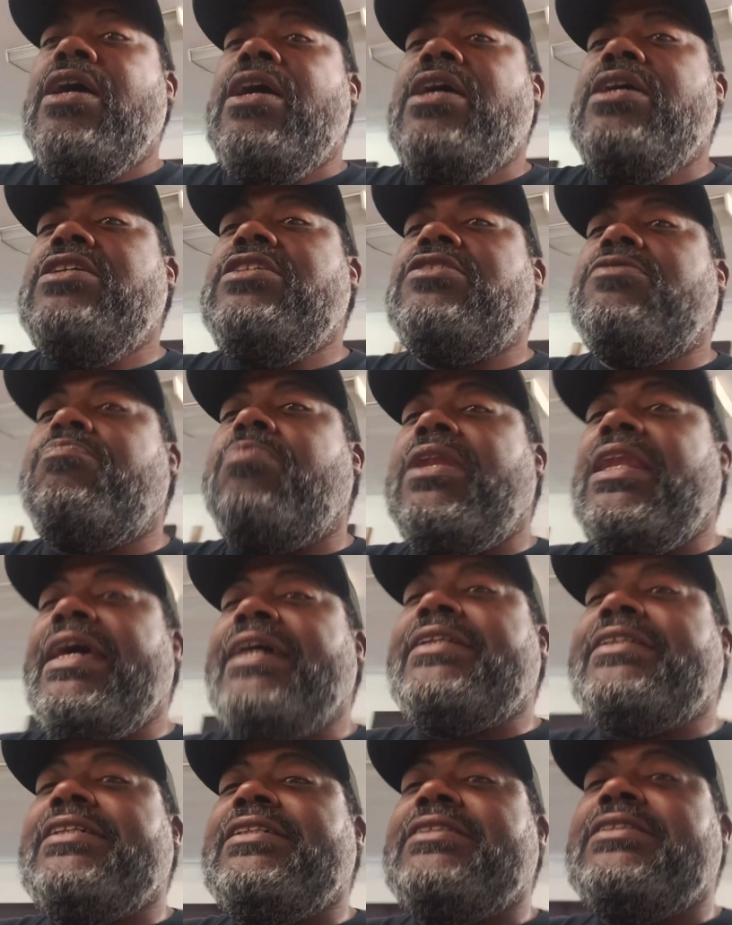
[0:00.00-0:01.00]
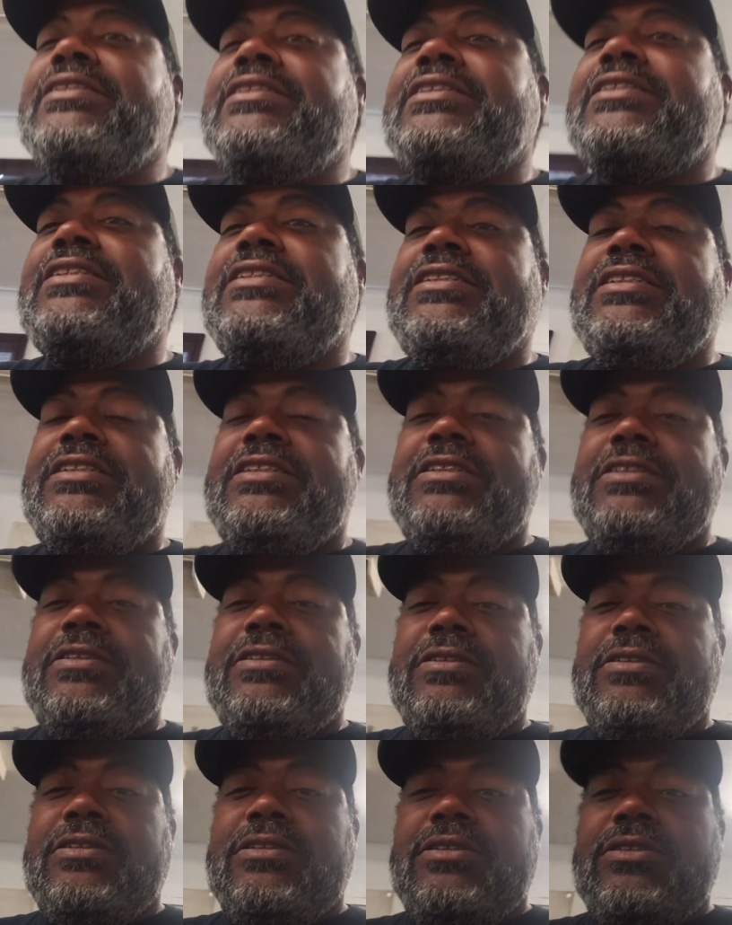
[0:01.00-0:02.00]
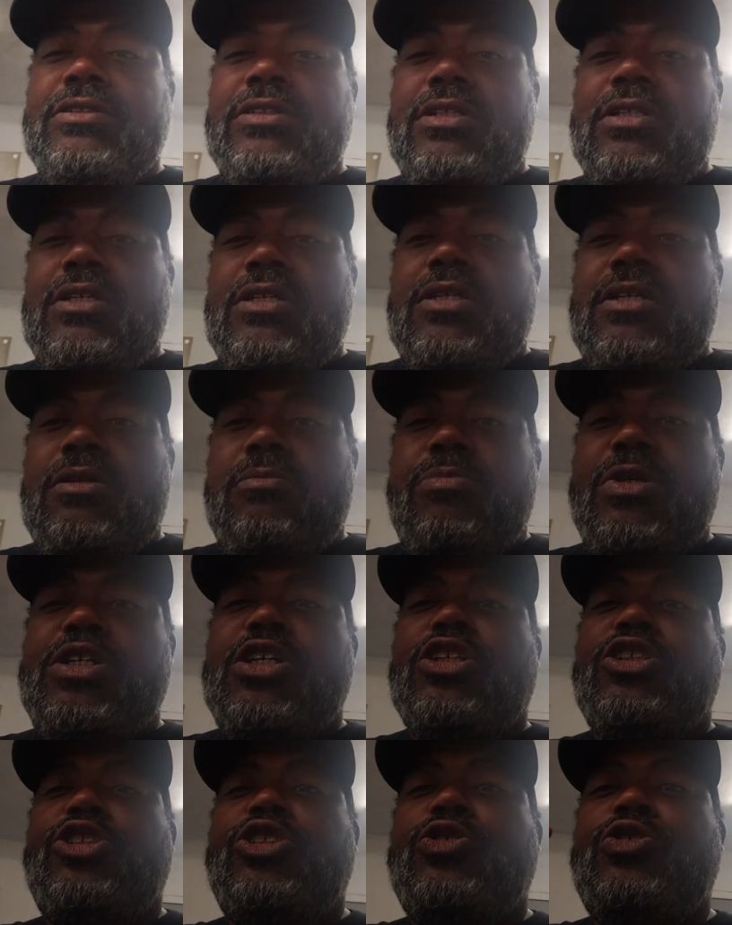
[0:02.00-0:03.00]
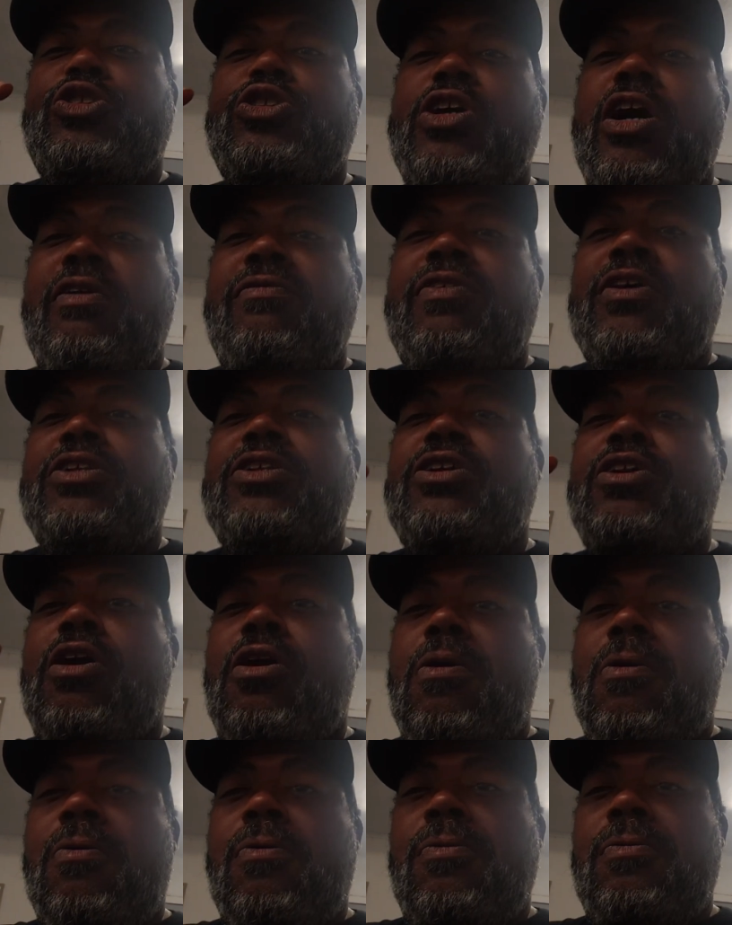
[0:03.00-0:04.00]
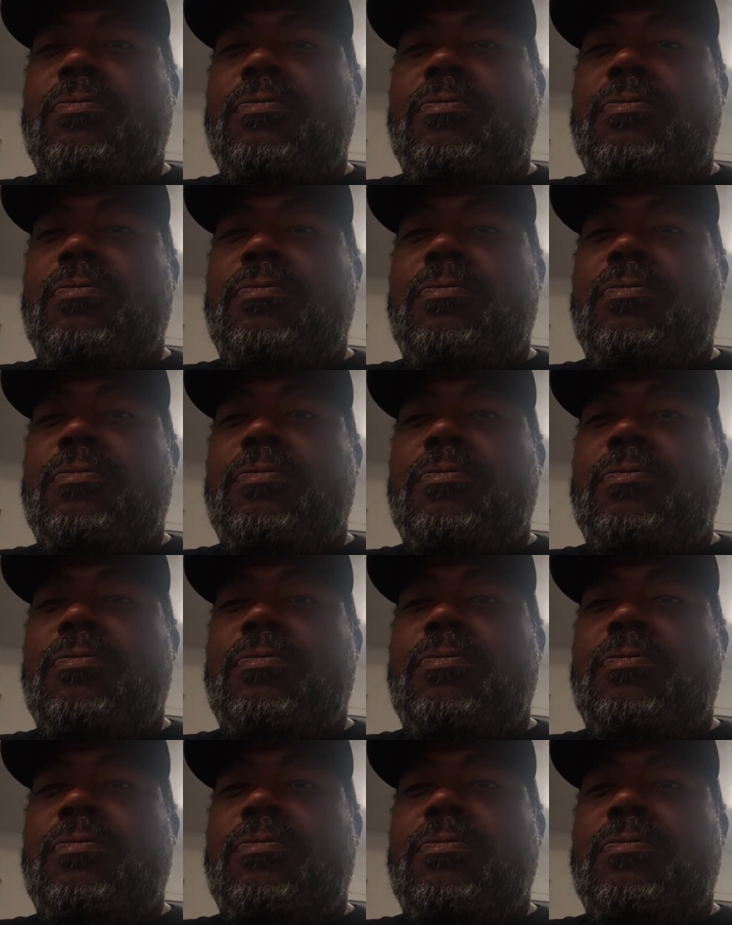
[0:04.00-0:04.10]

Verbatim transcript: he's planting the seed because you never know